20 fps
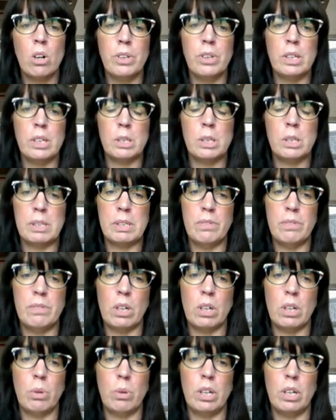Other
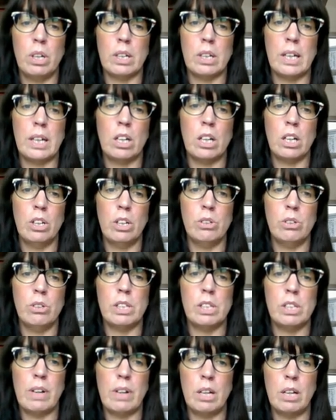specific work
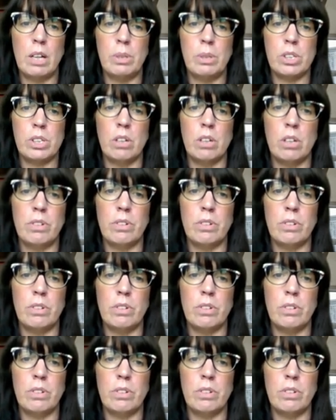includes development